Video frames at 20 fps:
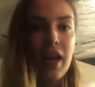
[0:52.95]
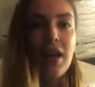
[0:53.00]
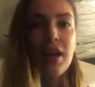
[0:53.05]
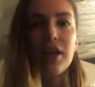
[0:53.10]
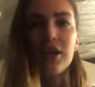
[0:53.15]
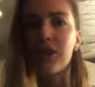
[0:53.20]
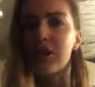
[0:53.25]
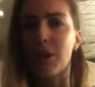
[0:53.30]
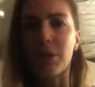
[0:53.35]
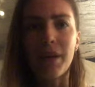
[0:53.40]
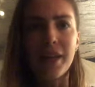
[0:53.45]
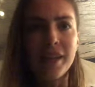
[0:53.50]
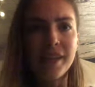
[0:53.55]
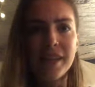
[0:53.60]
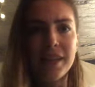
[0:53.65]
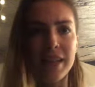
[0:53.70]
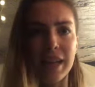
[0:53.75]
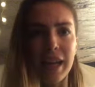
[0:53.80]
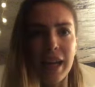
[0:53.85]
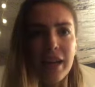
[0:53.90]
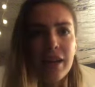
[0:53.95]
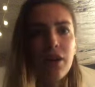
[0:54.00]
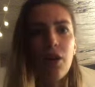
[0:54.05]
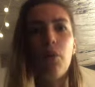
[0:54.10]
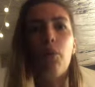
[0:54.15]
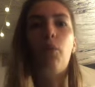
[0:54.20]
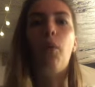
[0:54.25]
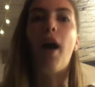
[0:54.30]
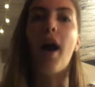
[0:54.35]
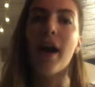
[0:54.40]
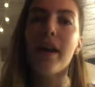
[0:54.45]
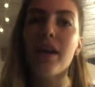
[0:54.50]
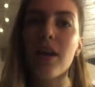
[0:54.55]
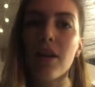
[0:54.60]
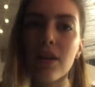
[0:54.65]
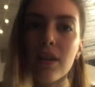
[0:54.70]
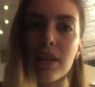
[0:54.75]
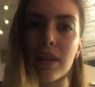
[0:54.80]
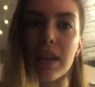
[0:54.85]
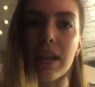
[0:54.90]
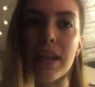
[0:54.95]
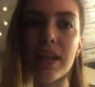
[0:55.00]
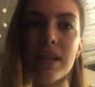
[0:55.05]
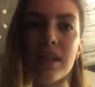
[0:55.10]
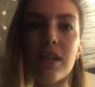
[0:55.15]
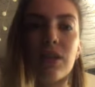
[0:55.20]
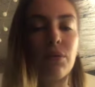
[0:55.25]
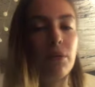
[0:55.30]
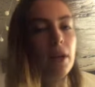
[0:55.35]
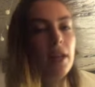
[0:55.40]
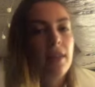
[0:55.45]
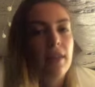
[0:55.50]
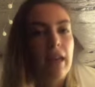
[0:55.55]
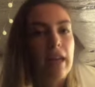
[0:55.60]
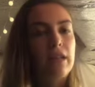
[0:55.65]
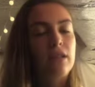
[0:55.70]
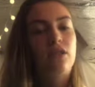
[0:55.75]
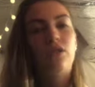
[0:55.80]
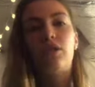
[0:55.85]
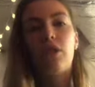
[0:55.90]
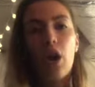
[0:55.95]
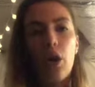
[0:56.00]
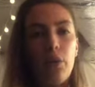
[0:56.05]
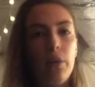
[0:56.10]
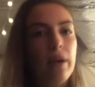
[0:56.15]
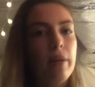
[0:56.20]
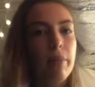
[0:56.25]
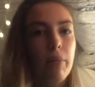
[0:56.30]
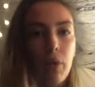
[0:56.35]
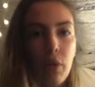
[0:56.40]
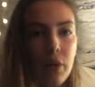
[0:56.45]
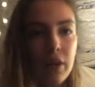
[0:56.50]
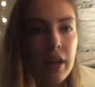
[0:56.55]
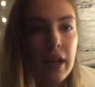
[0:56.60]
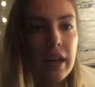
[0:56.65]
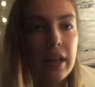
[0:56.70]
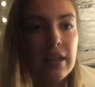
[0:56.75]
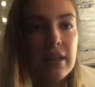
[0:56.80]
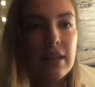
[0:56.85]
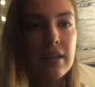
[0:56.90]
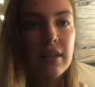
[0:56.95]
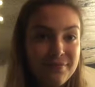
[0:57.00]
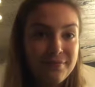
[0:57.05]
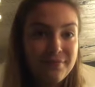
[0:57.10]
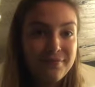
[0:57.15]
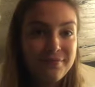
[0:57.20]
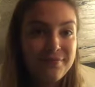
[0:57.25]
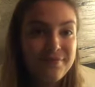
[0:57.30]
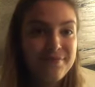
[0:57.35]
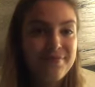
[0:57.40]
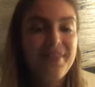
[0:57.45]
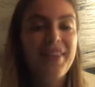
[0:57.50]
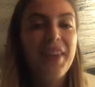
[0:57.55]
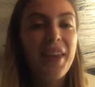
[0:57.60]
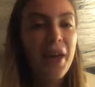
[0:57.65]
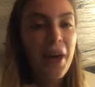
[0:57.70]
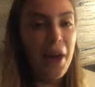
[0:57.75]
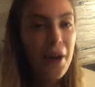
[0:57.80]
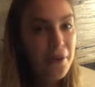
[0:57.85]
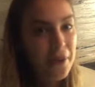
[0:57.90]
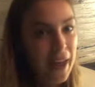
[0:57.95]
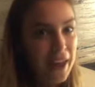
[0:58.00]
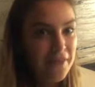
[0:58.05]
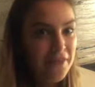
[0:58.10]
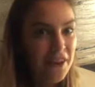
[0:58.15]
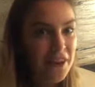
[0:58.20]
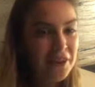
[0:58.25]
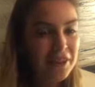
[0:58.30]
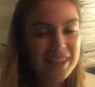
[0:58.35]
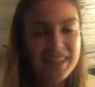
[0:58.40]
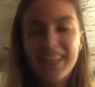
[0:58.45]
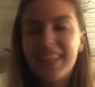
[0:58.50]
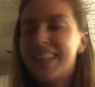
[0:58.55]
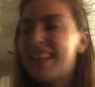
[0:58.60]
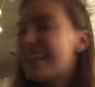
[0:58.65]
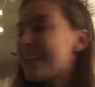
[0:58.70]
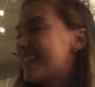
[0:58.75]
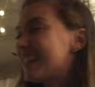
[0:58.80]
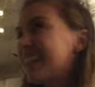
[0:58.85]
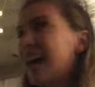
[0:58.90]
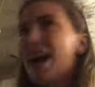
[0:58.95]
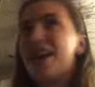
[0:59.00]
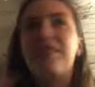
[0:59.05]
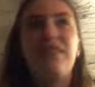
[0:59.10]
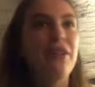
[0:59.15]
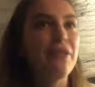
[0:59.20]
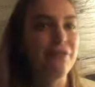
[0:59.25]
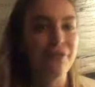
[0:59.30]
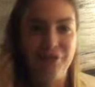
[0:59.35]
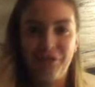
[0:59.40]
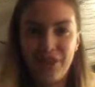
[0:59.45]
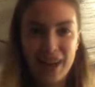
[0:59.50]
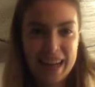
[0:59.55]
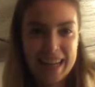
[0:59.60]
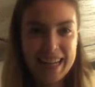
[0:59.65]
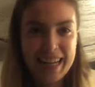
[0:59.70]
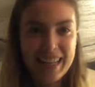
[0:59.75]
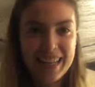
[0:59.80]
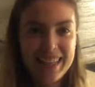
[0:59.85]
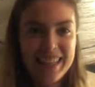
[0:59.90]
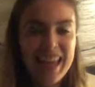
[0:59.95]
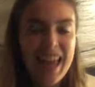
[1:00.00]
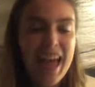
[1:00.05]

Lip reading: So let's dig in. Why are these three things so important? Okay, folks, let's dive right in.